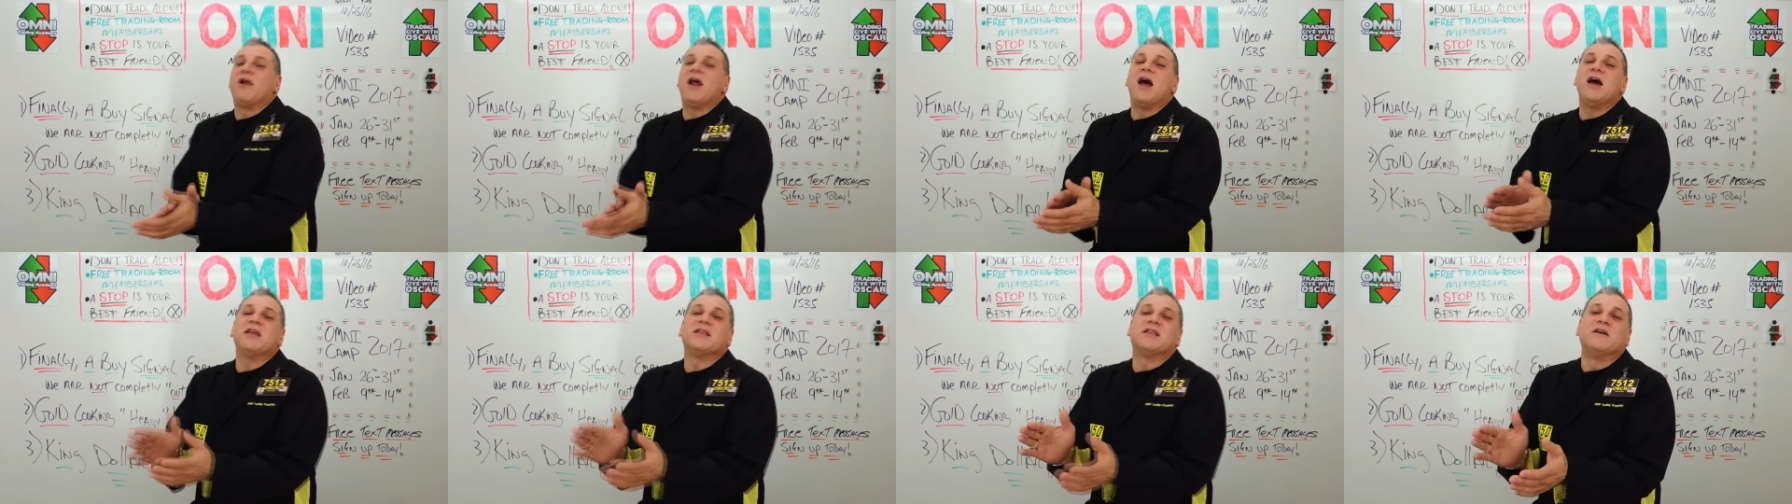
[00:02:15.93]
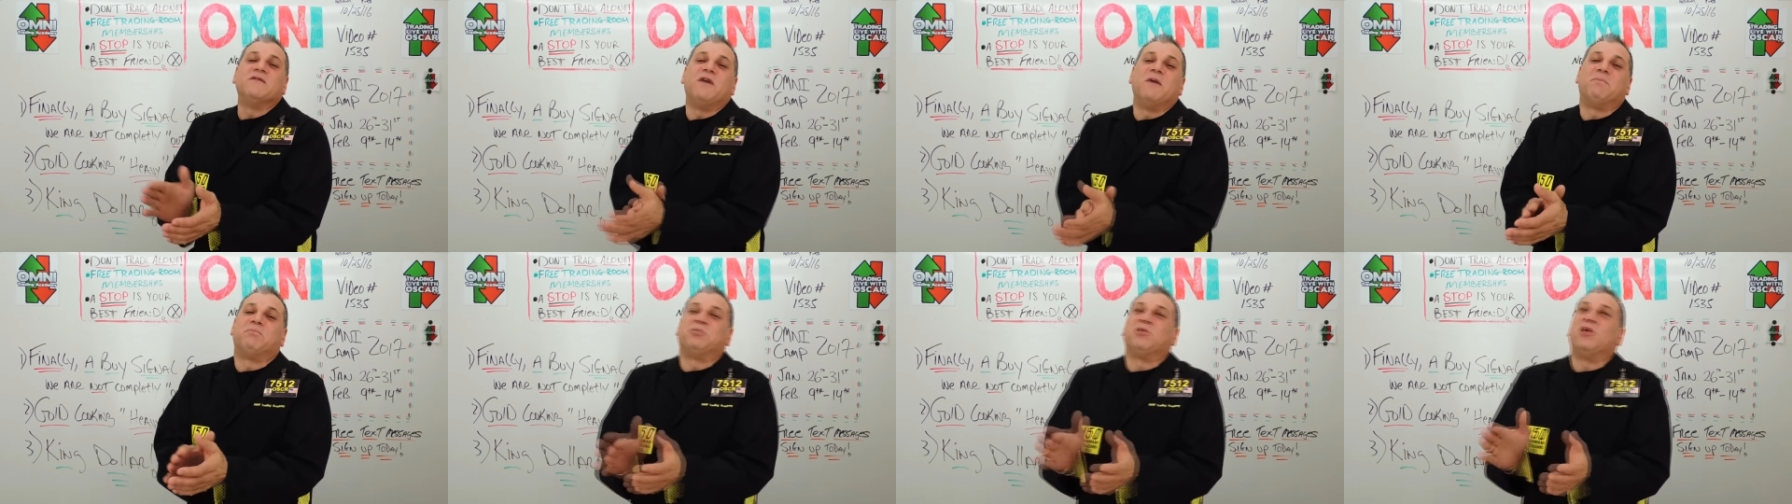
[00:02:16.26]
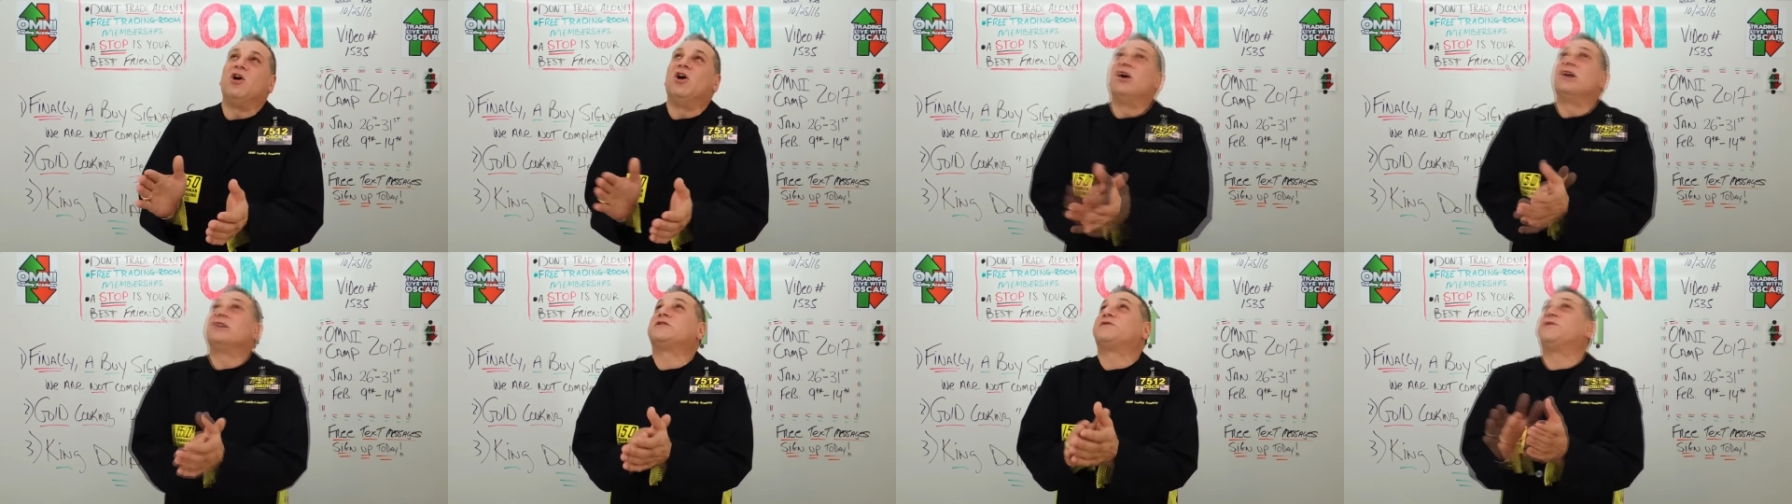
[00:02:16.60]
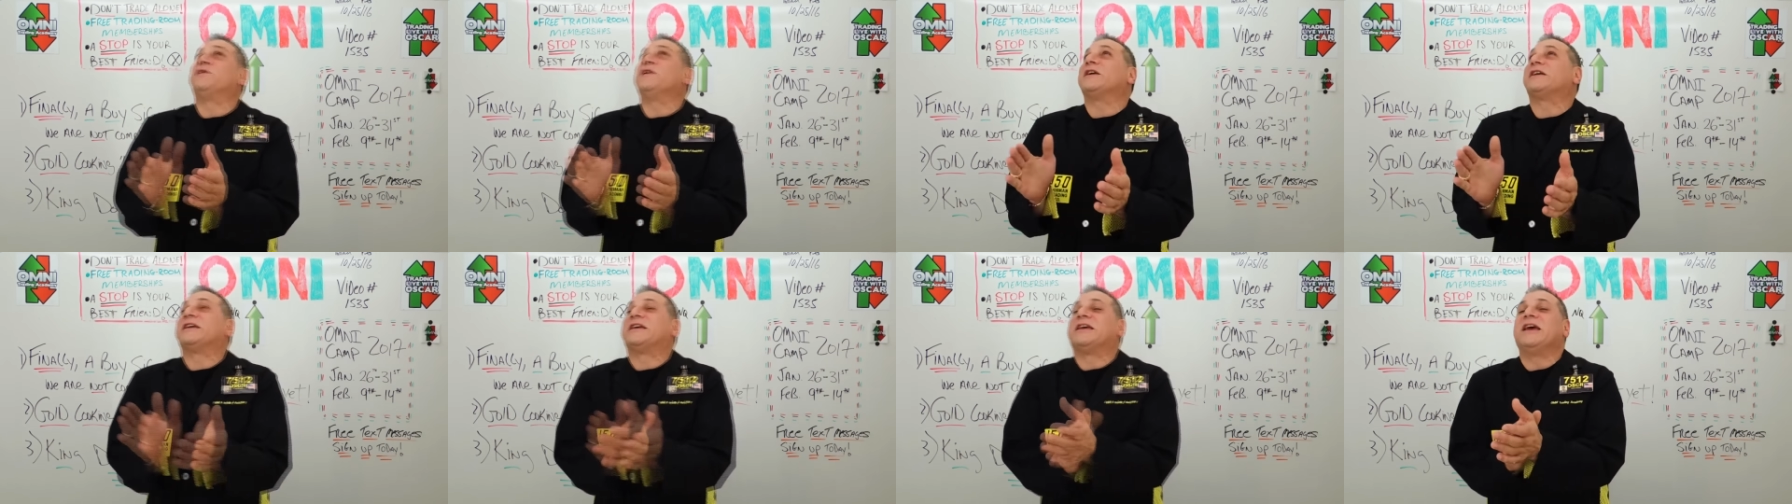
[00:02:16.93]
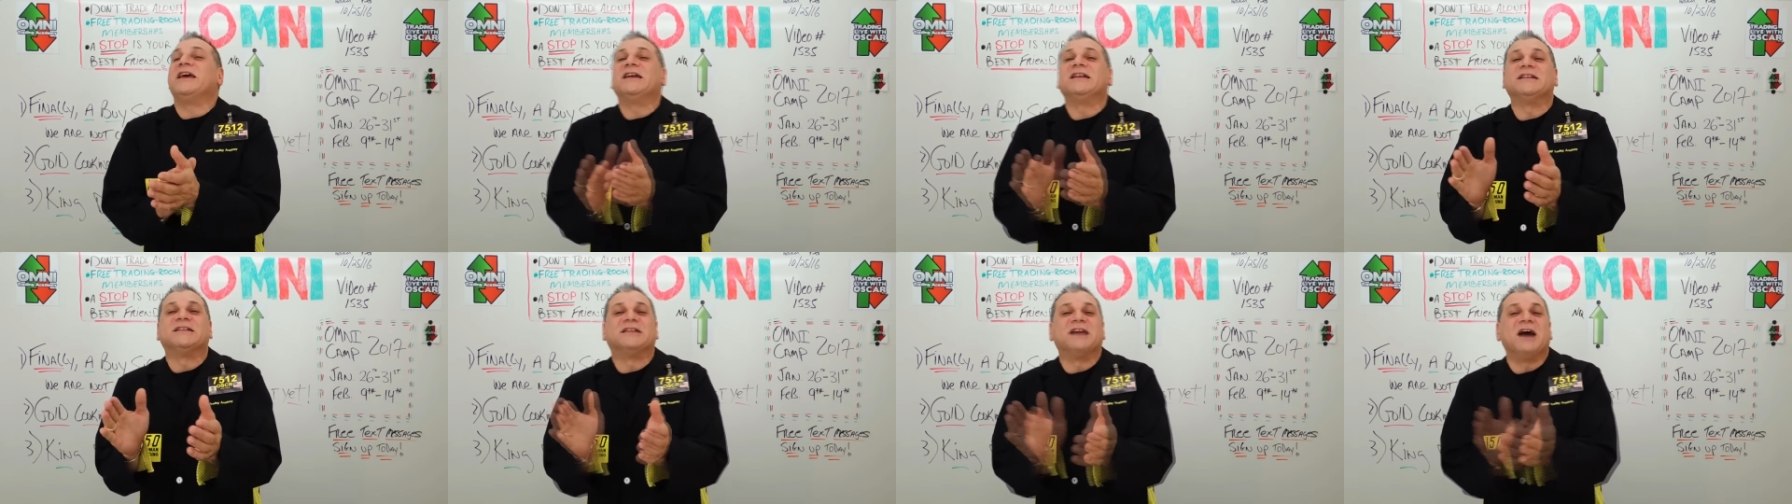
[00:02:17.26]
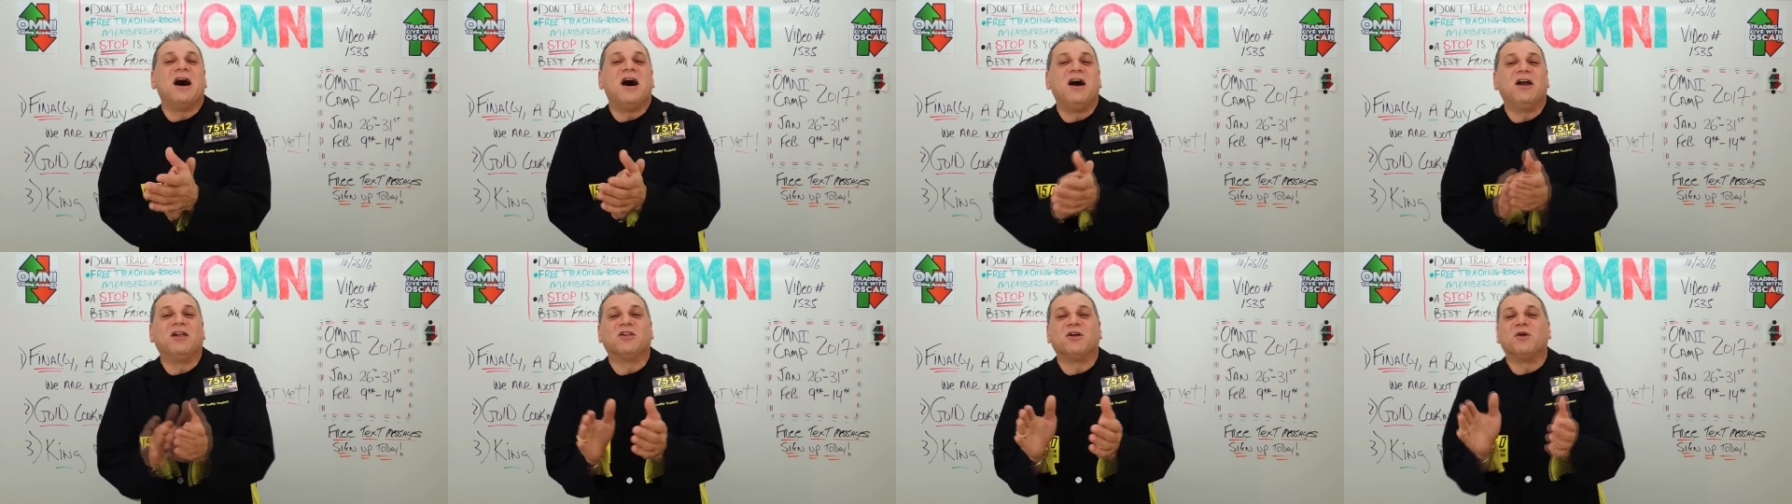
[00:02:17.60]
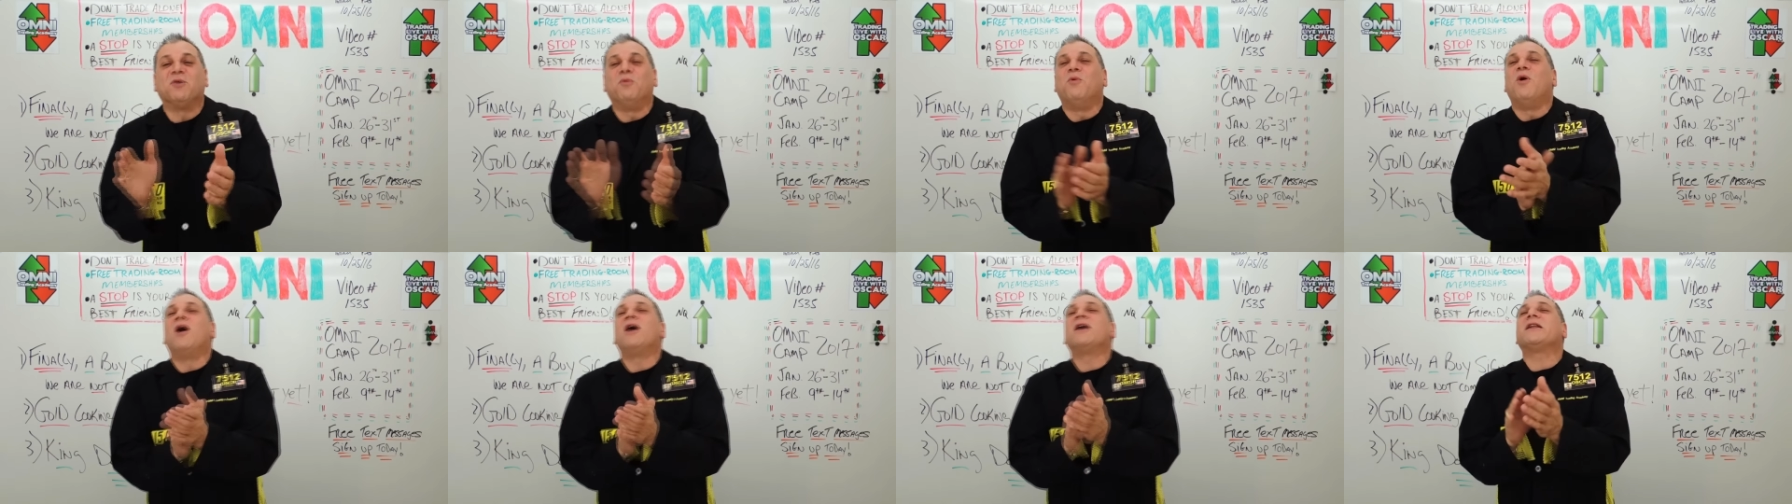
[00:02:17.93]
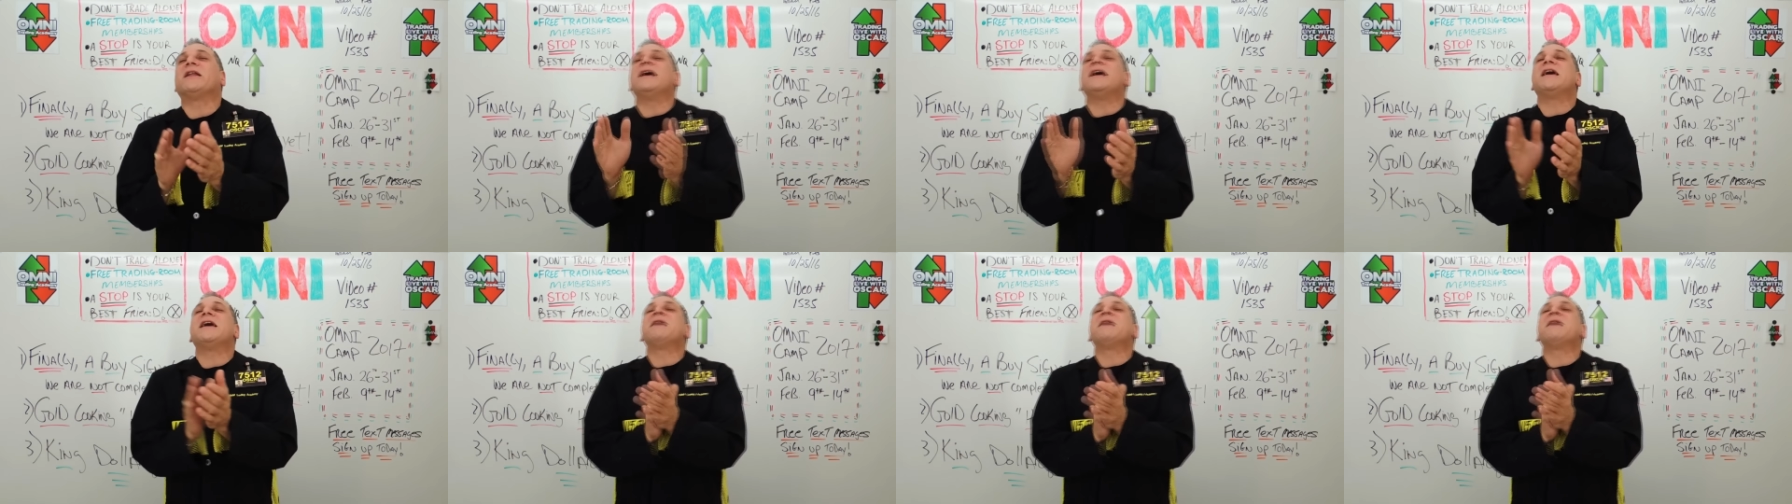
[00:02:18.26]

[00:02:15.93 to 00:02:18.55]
round of applause for King Dollar. What